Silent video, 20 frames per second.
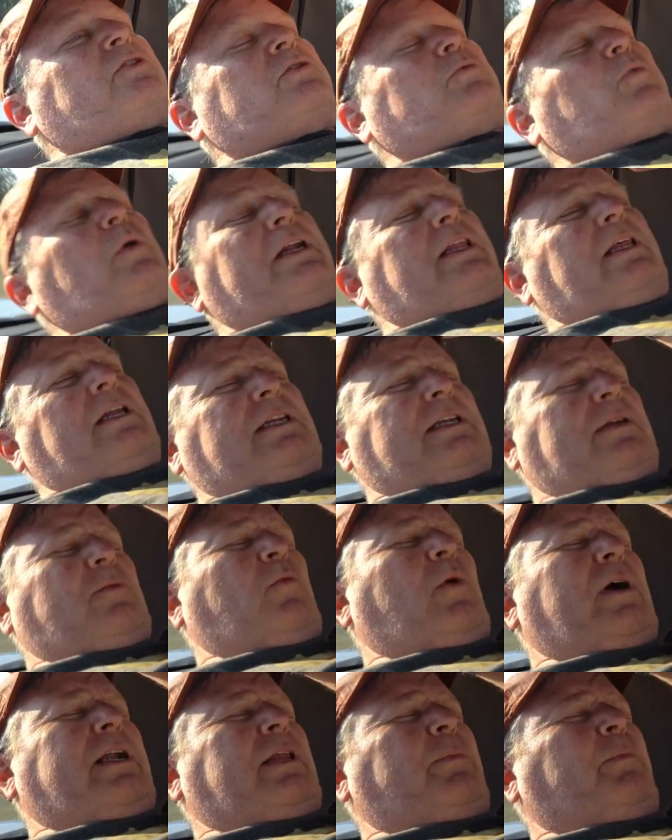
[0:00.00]
for shoes. One of
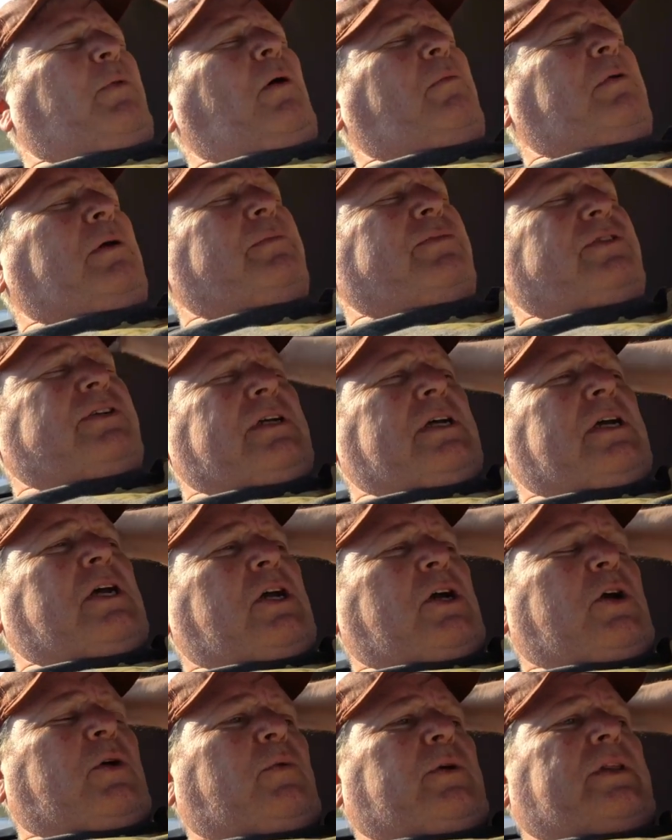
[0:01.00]
the problems
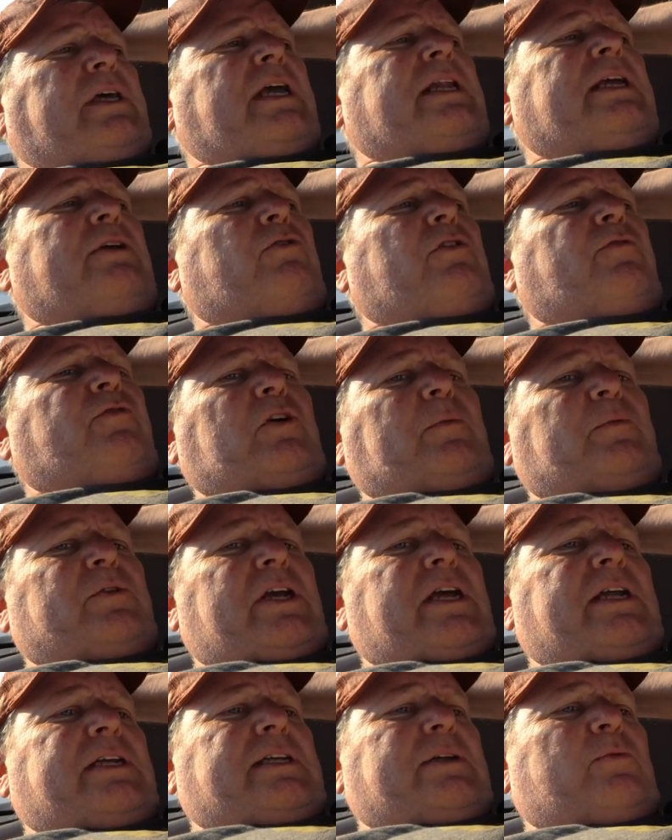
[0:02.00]
with any rooftop
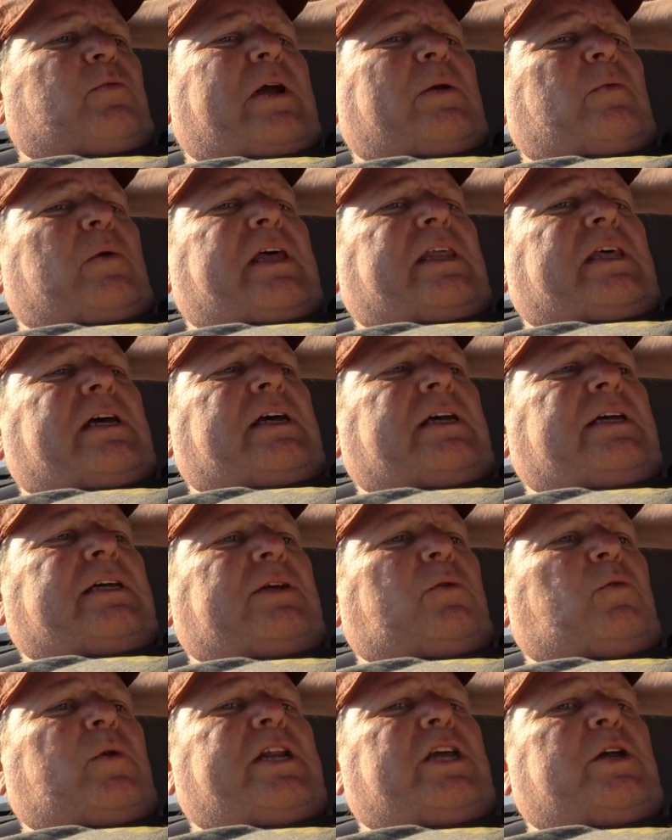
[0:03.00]
tent in wet weather,
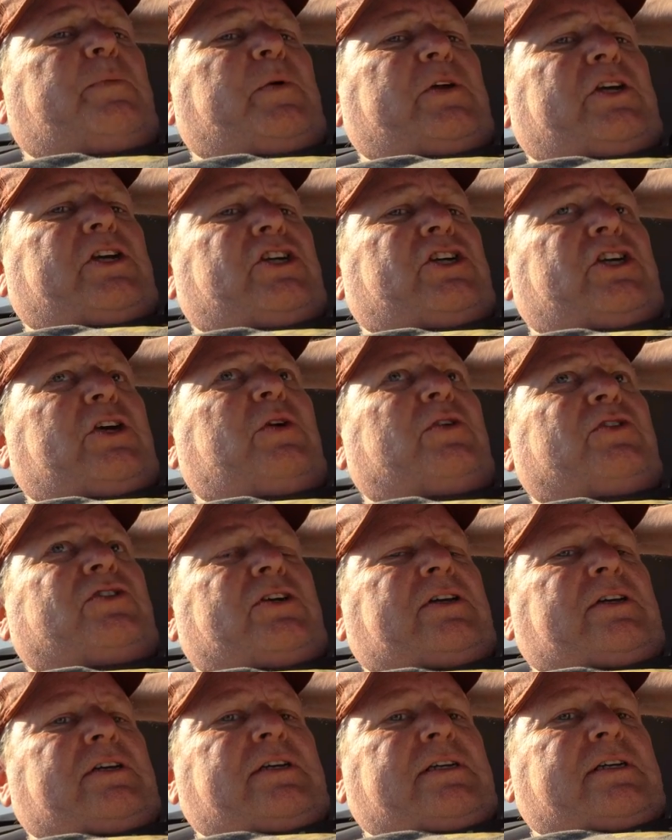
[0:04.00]
where do you put your
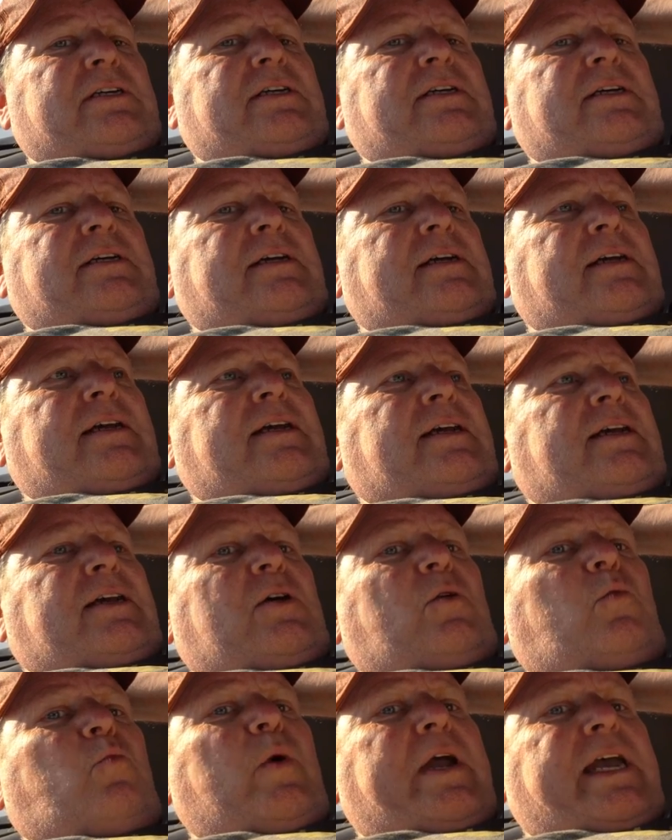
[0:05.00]
shoes?
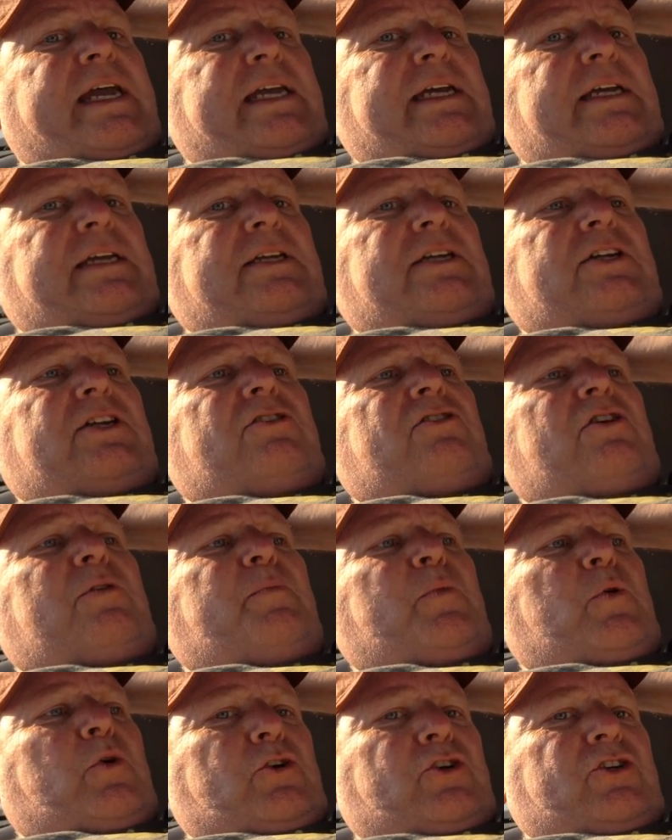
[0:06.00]
Where do you
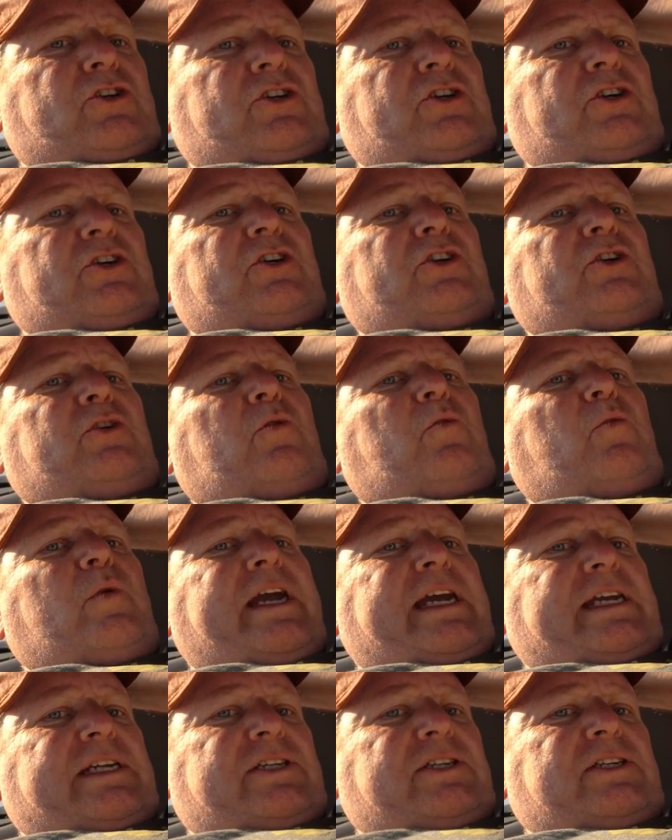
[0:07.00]
put your
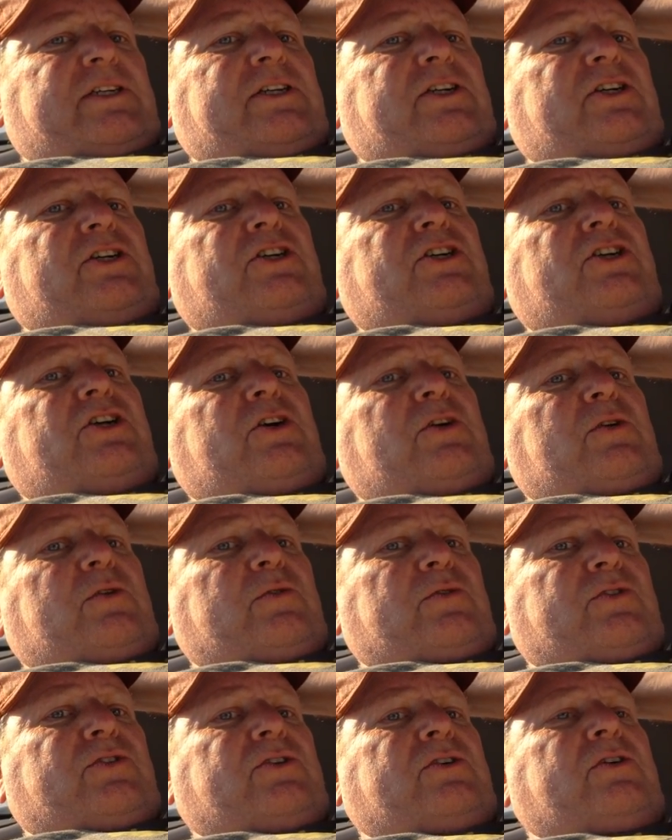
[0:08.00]
wet
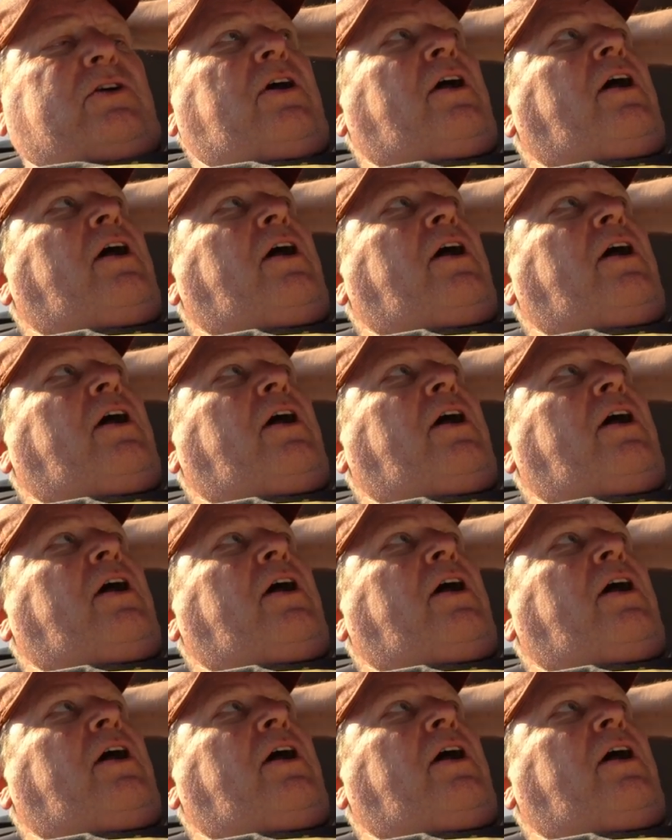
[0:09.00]
shoes?